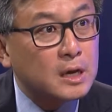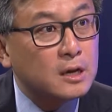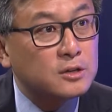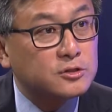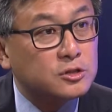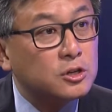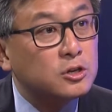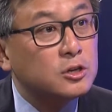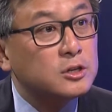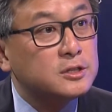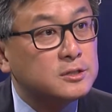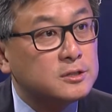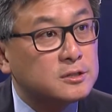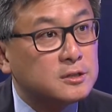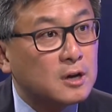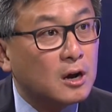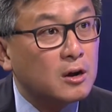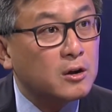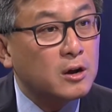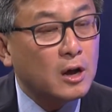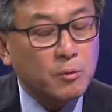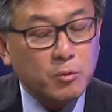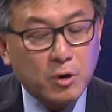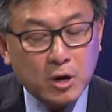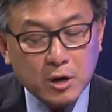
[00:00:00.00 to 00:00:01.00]
It's a good
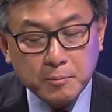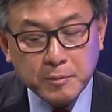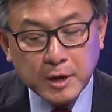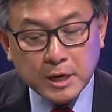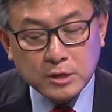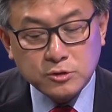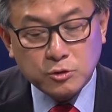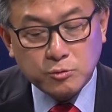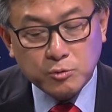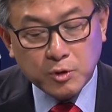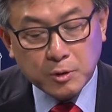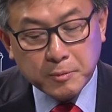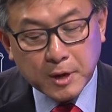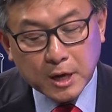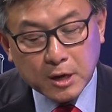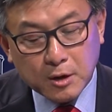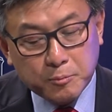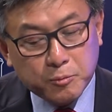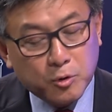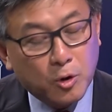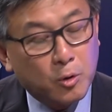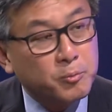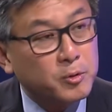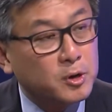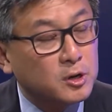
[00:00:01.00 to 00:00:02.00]
start. I want to make sure we make
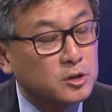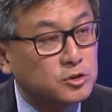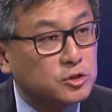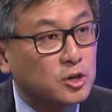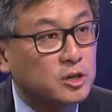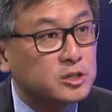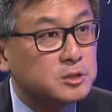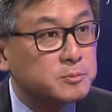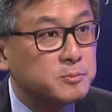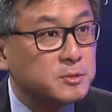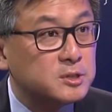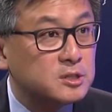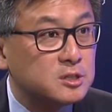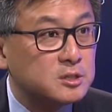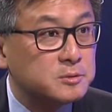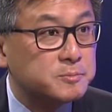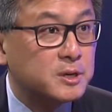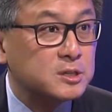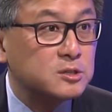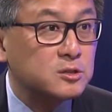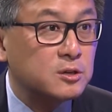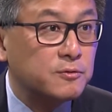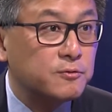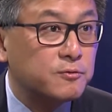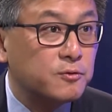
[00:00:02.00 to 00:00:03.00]
appropriate adjustments,
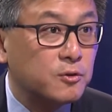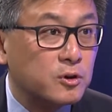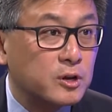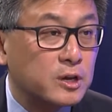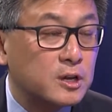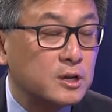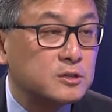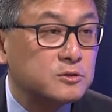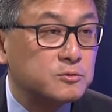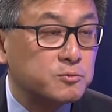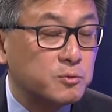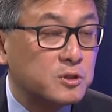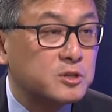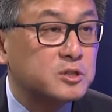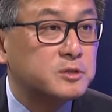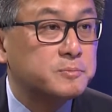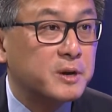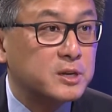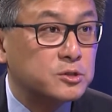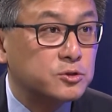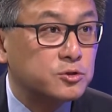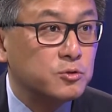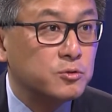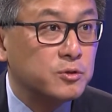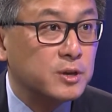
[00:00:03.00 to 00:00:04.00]
especially for kids with
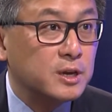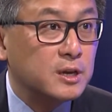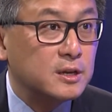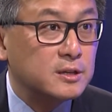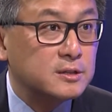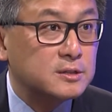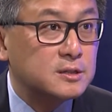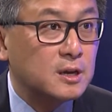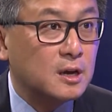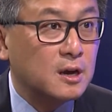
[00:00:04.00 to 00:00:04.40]
special needs.